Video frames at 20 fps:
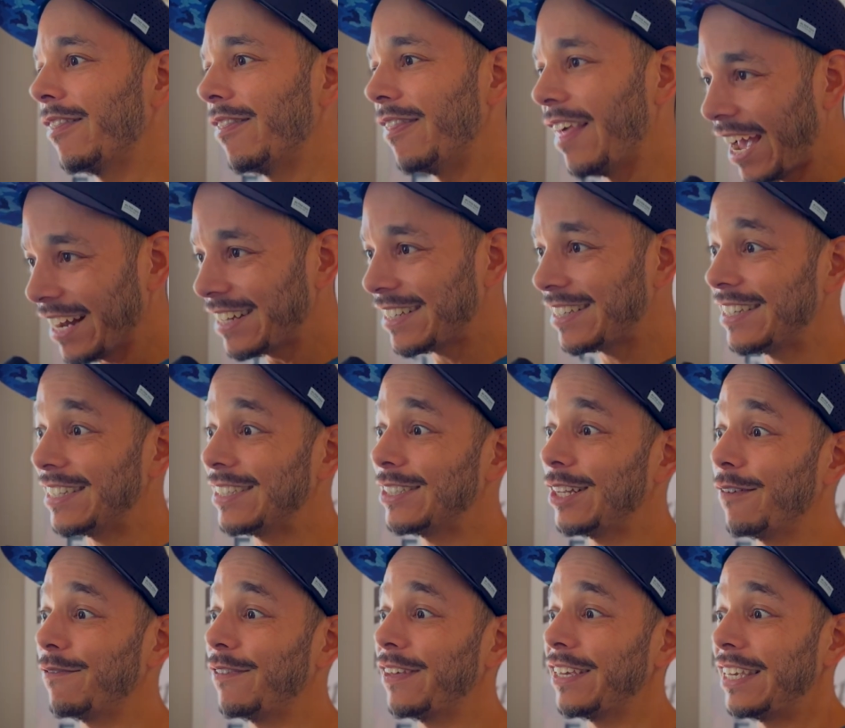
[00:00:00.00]
that's the
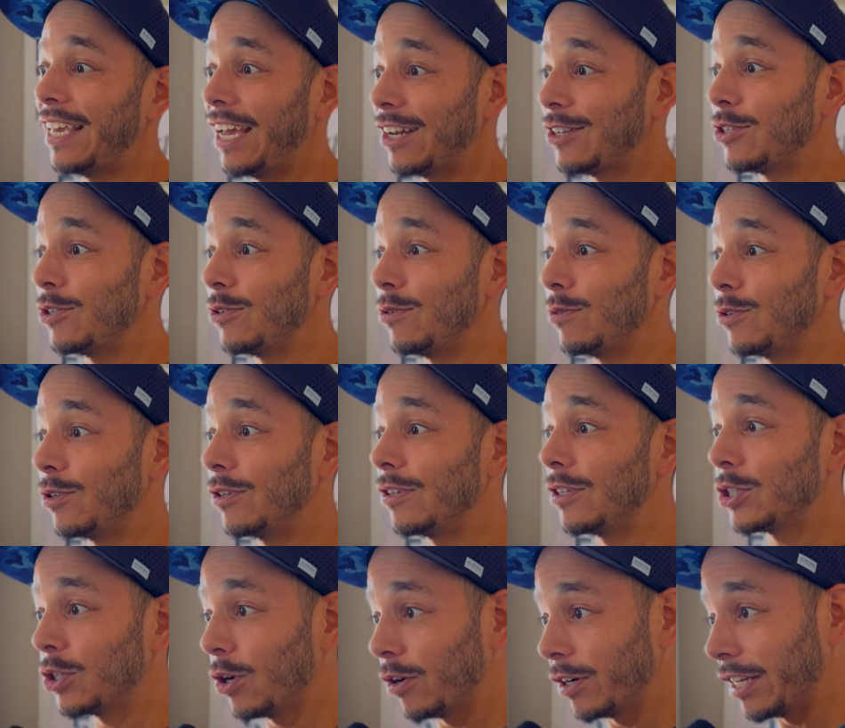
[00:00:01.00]
stuff that gets you to the
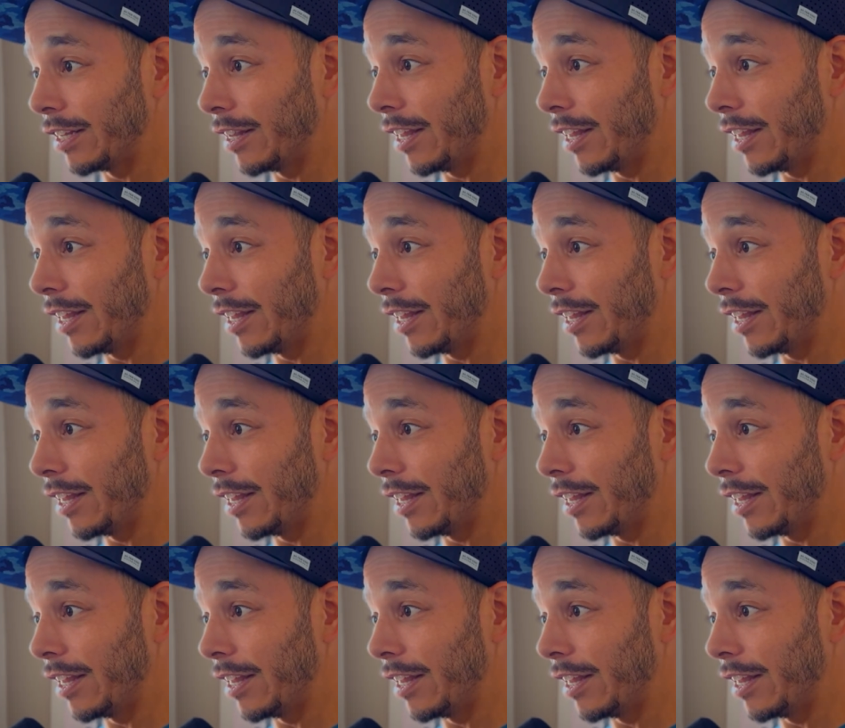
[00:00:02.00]
starting